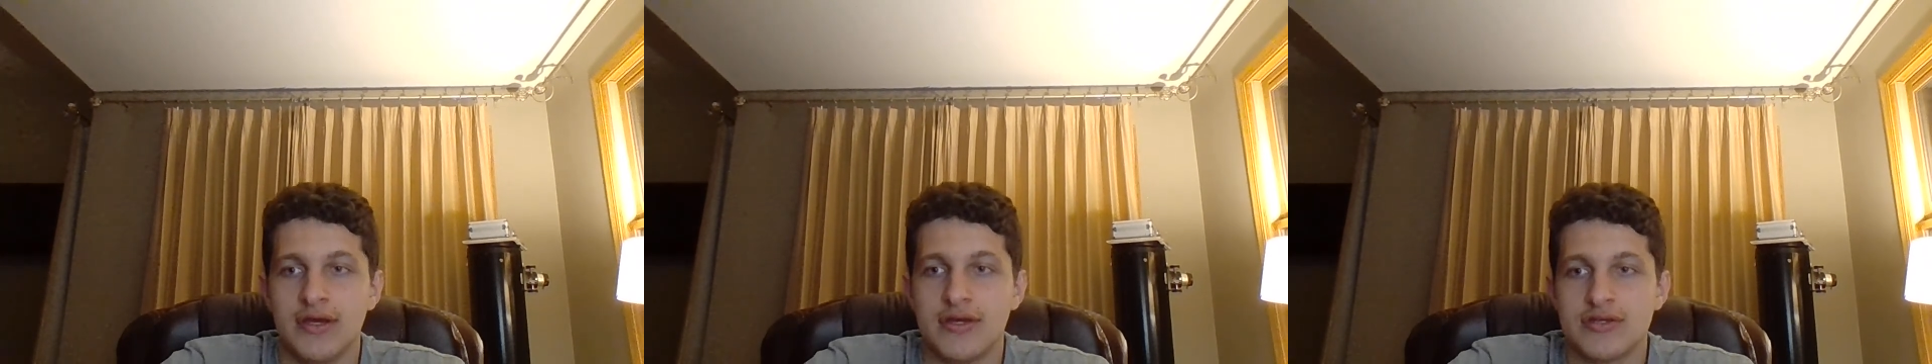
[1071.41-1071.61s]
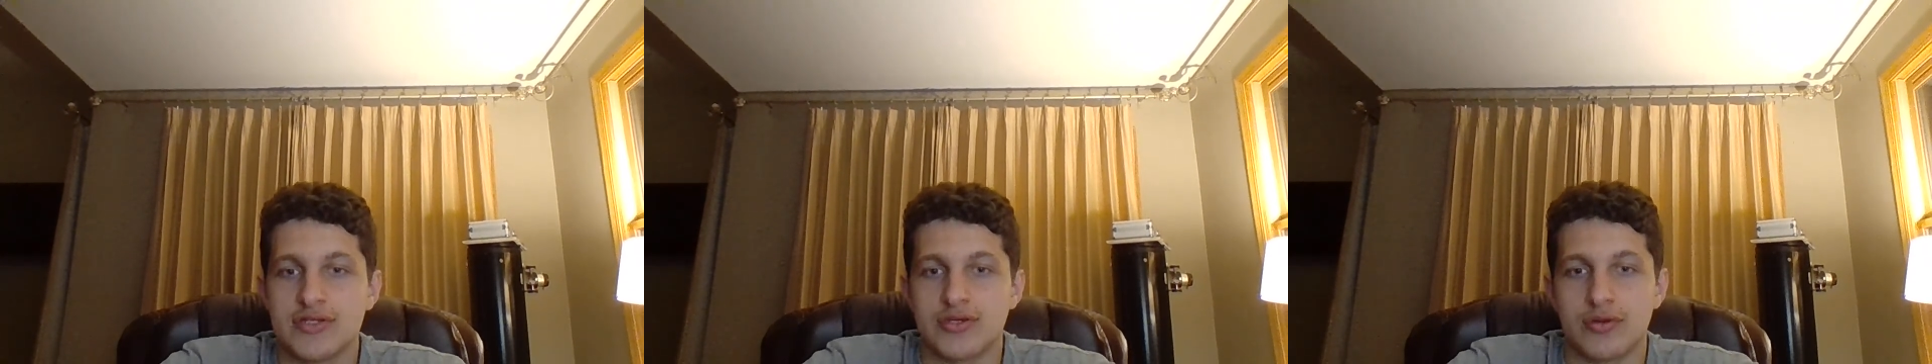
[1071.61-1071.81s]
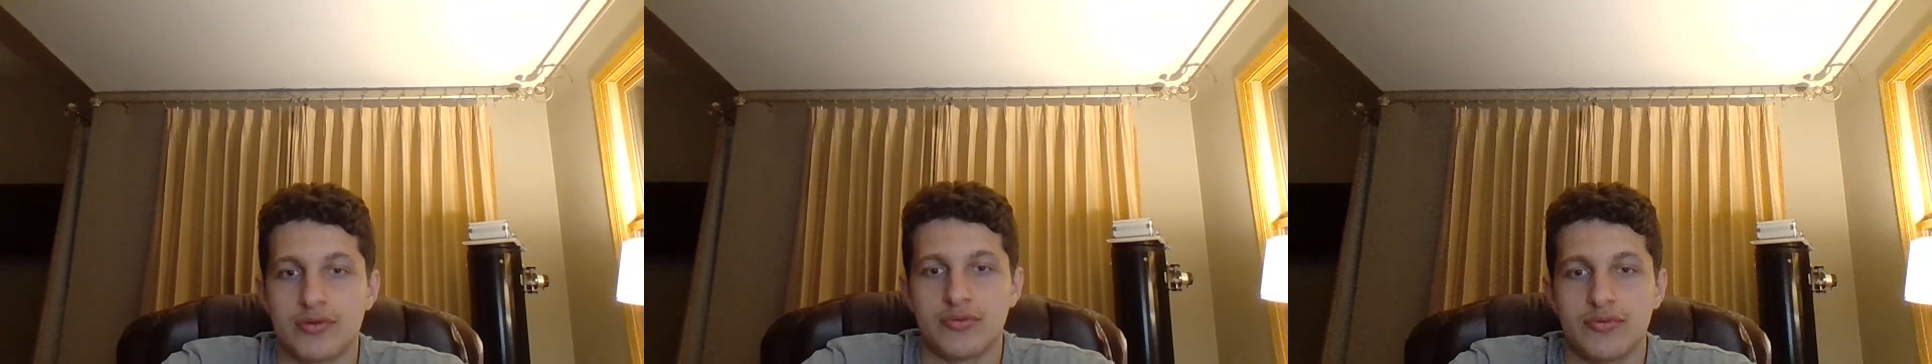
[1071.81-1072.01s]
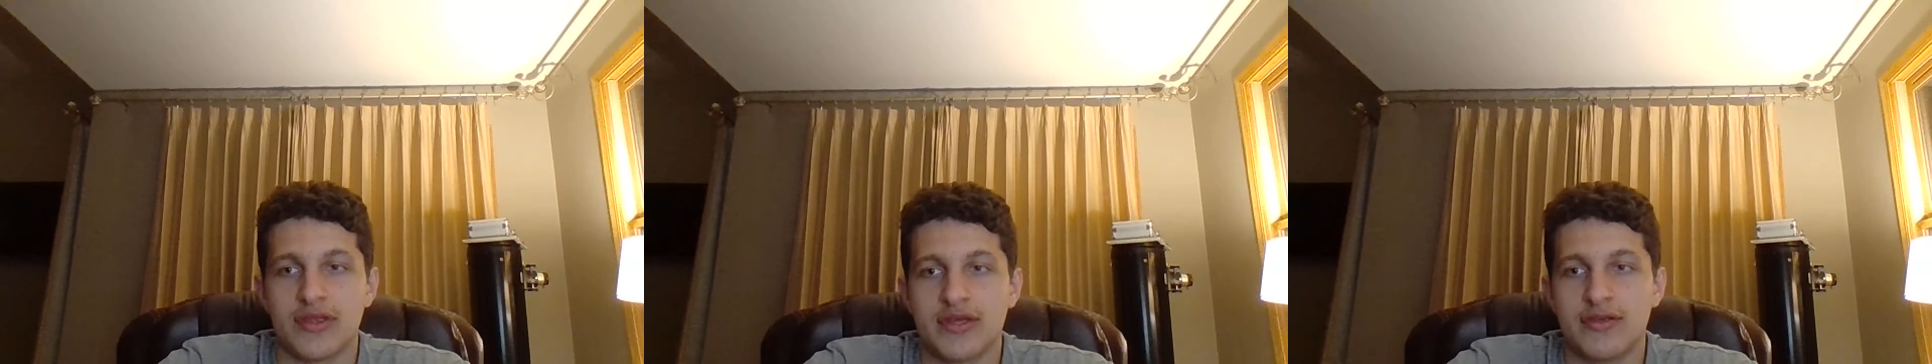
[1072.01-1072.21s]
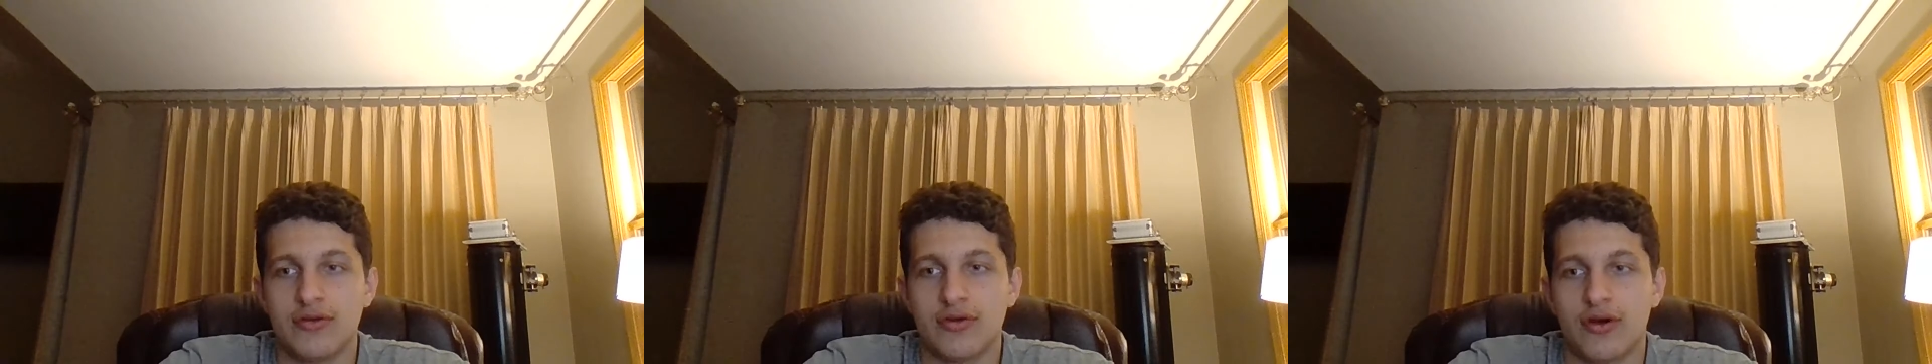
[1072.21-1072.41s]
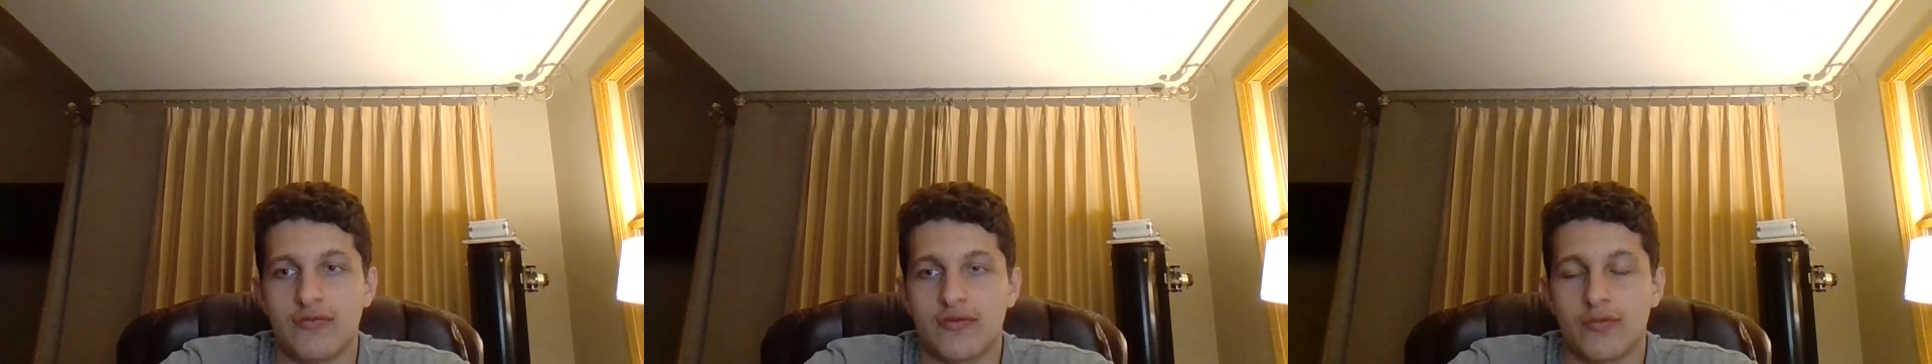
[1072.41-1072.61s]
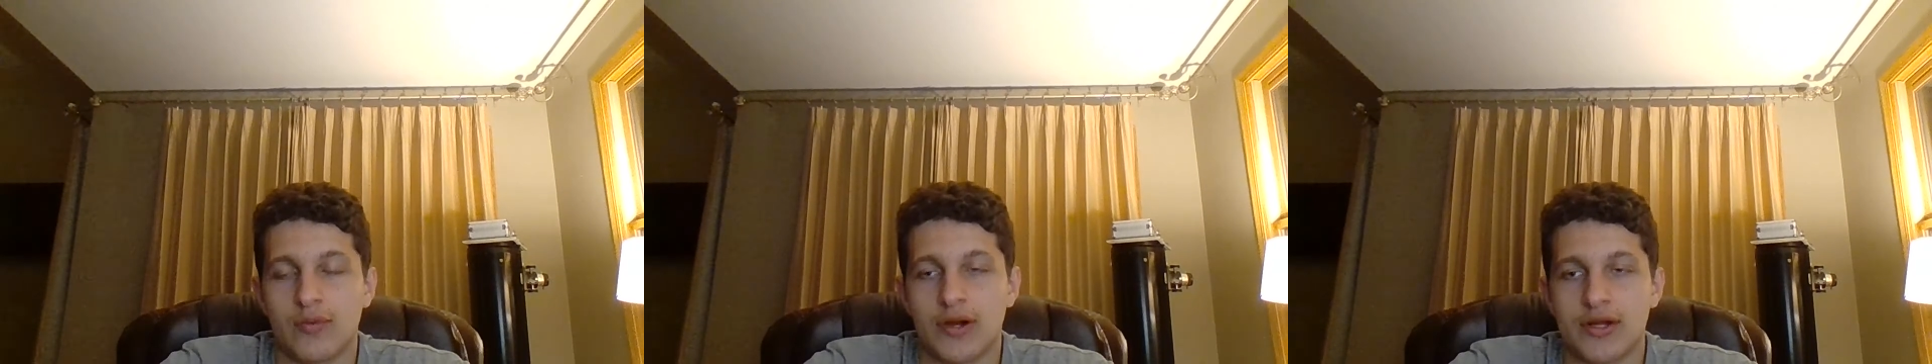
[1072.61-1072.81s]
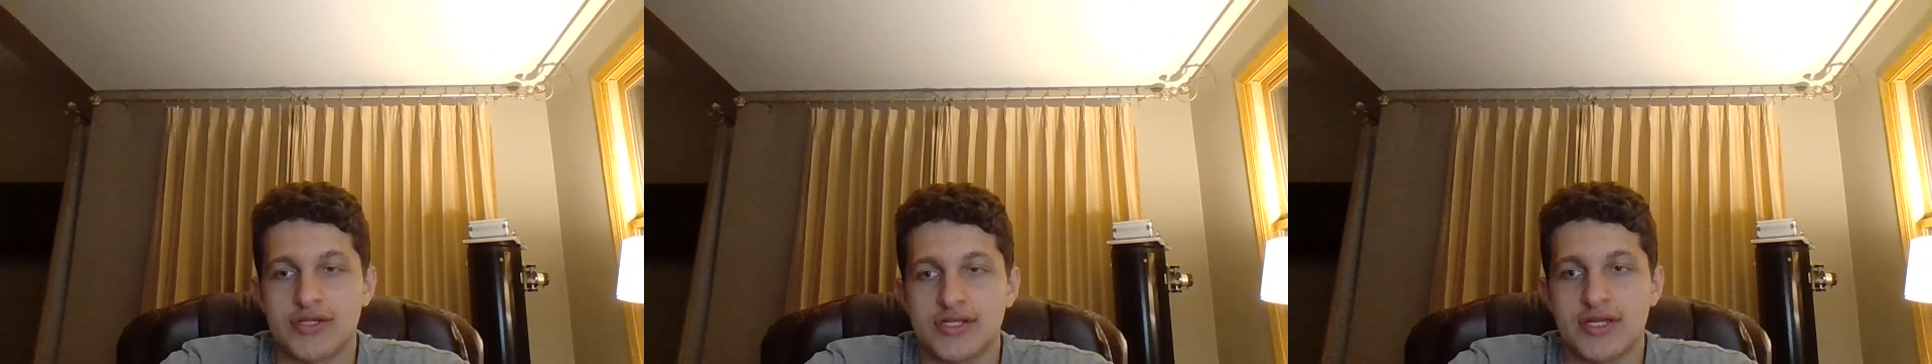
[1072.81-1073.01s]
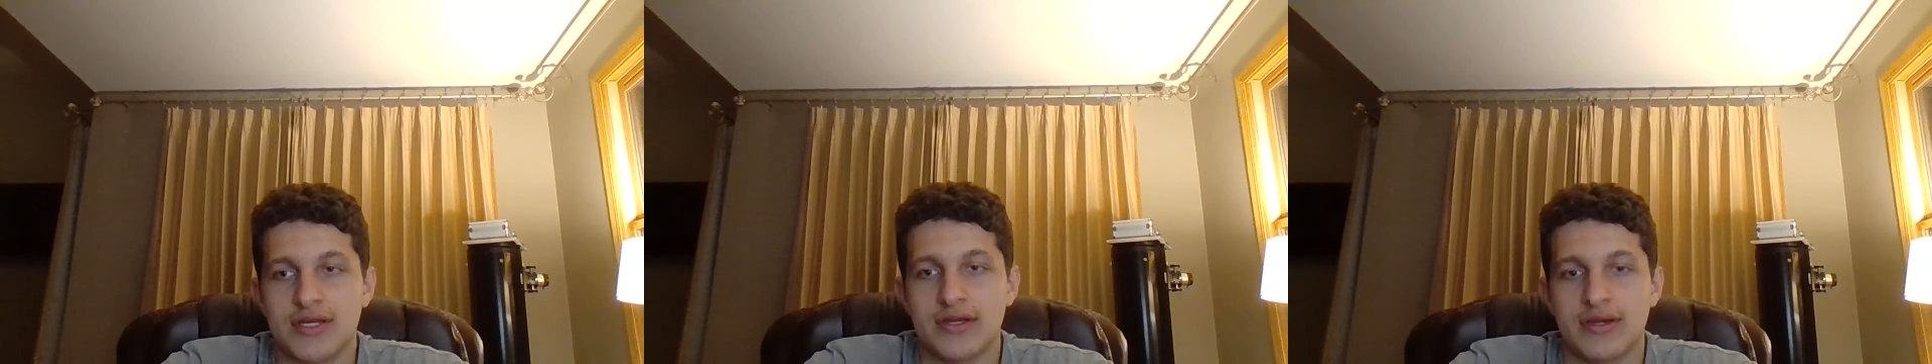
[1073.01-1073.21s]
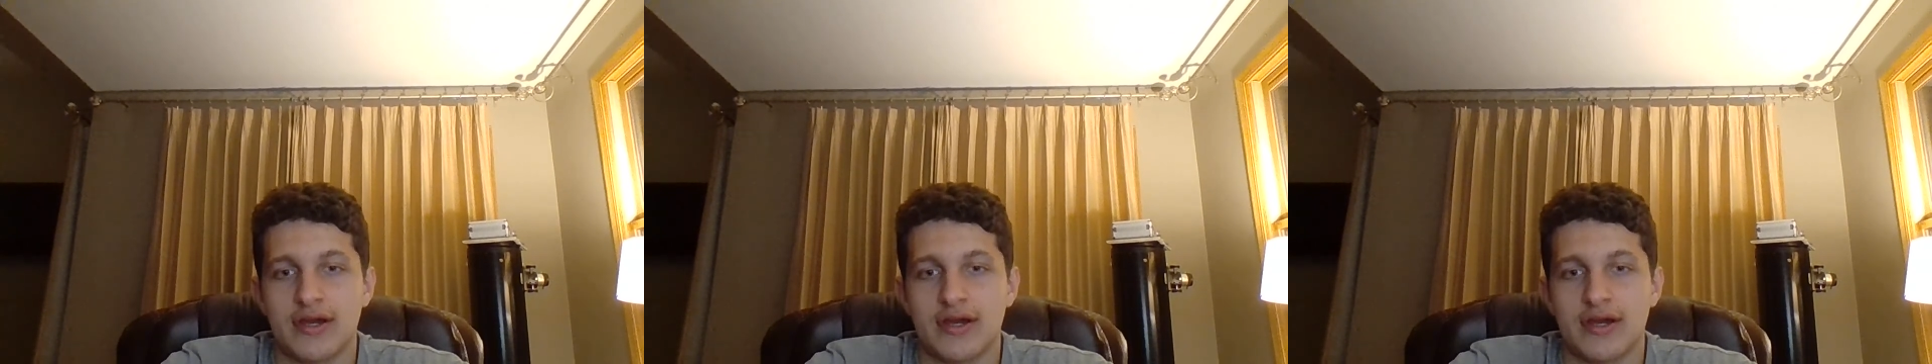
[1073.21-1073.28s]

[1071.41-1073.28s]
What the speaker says: So thank you all for watching.